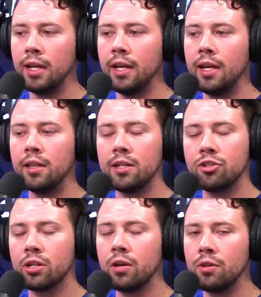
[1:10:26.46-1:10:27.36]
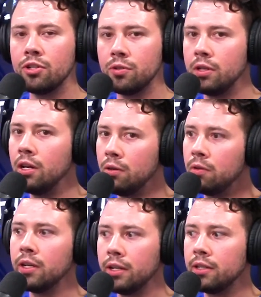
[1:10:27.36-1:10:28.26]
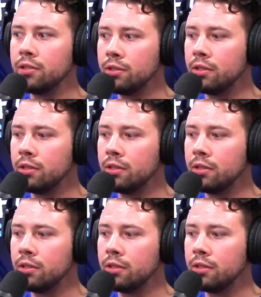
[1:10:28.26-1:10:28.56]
Unless you're going to go get